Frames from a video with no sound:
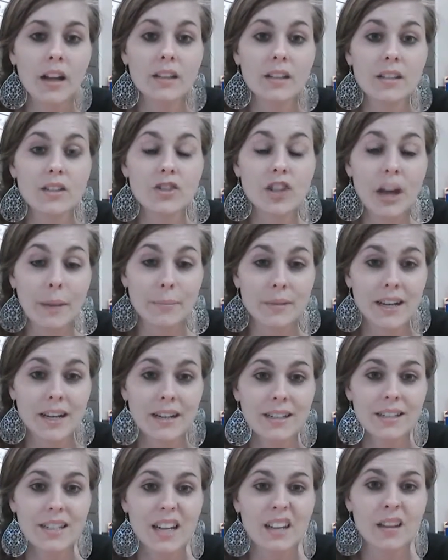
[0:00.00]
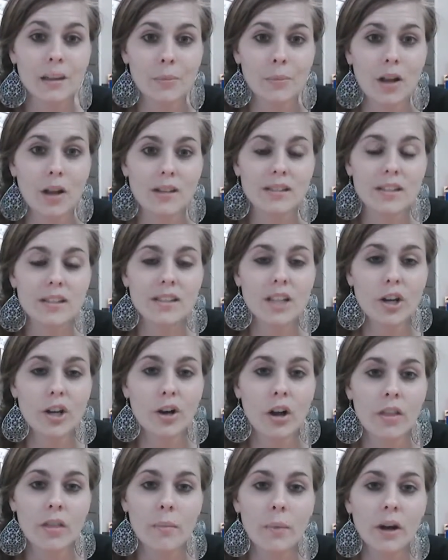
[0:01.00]
chapsticks and lip glosses that are
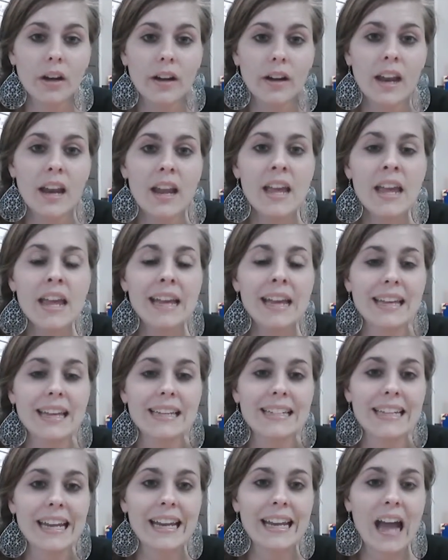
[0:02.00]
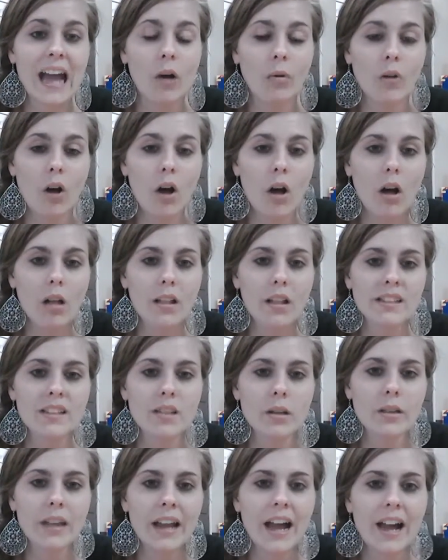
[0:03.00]
on the market contain alcohol, and
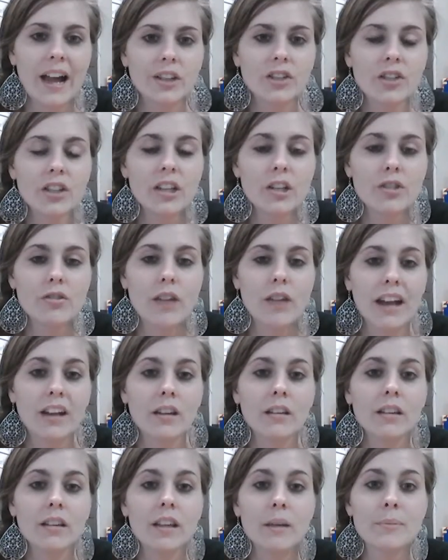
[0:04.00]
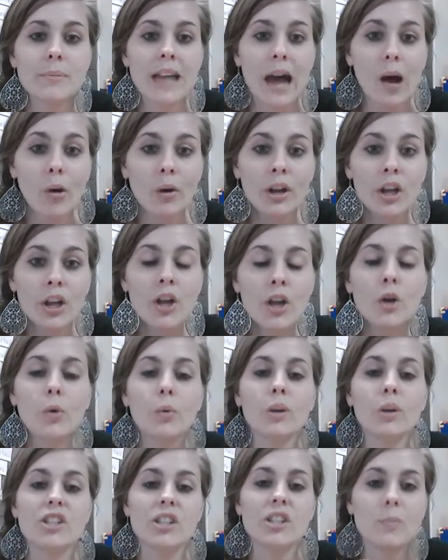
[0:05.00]
so they actually dry your lips out,
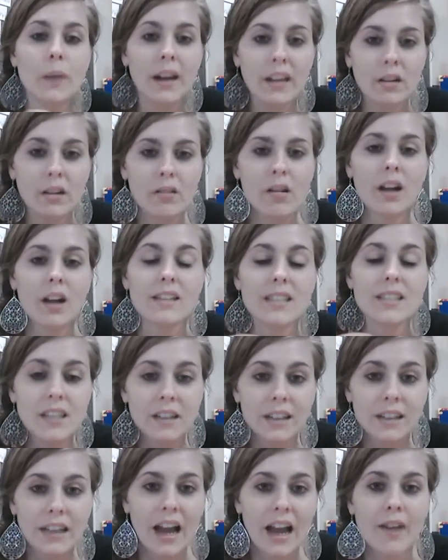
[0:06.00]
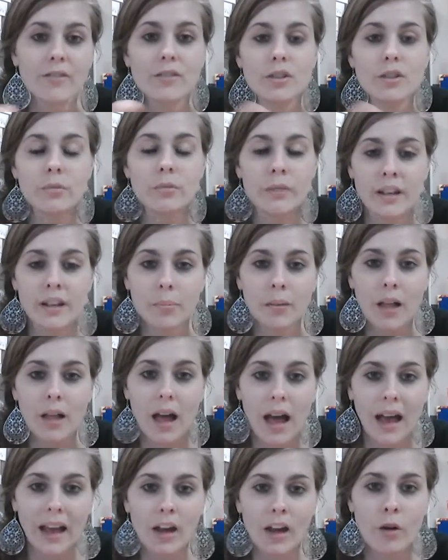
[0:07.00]
which is why you constantly have to
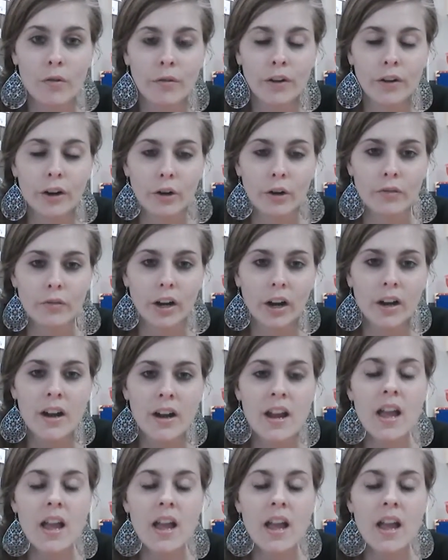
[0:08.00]
reapply over and over.